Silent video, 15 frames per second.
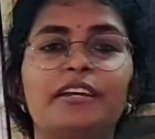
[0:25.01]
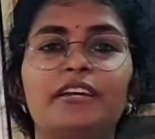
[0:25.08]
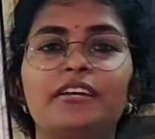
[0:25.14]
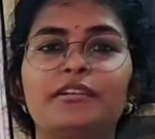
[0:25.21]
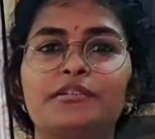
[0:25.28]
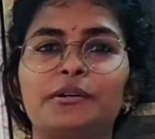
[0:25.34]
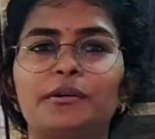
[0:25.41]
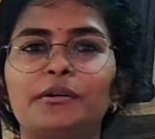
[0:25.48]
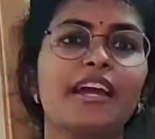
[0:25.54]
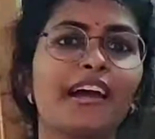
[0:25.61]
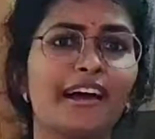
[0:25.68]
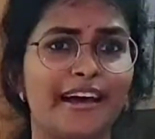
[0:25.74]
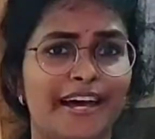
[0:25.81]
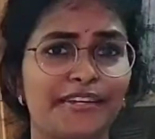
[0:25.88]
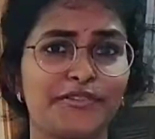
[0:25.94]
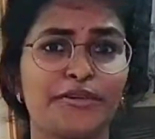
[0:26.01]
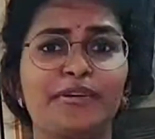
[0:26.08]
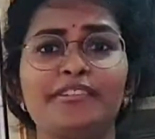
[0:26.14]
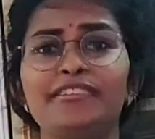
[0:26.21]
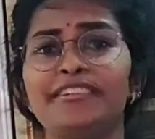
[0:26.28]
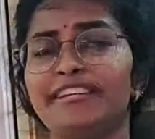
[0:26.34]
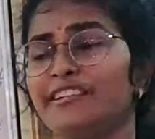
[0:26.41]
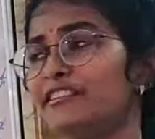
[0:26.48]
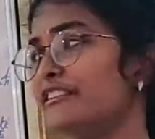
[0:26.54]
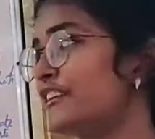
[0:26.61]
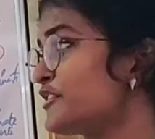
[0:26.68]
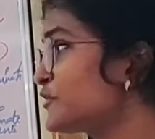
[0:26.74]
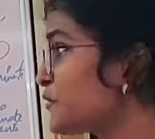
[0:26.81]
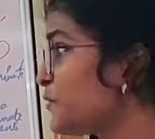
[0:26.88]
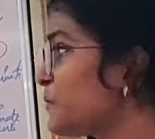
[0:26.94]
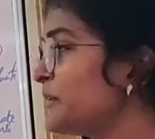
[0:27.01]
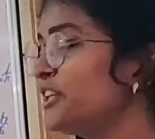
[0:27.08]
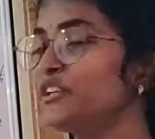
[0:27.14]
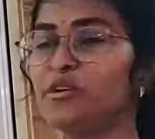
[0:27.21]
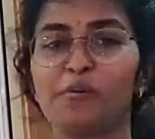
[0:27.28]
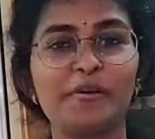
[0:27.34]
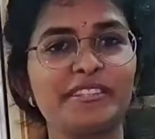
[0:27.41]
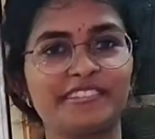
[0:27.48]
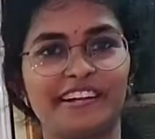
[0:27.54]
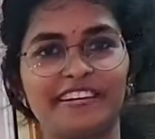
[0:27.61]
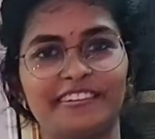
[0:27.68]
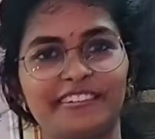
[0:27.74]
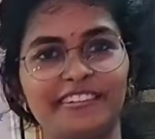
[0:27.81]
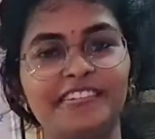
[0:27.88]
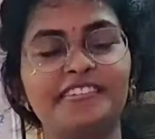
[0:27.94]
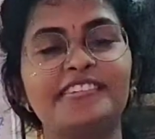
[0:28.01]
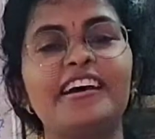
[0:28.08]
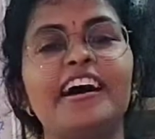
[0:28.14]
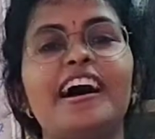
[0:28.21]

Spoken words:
So as you can see, there are so many domains under this.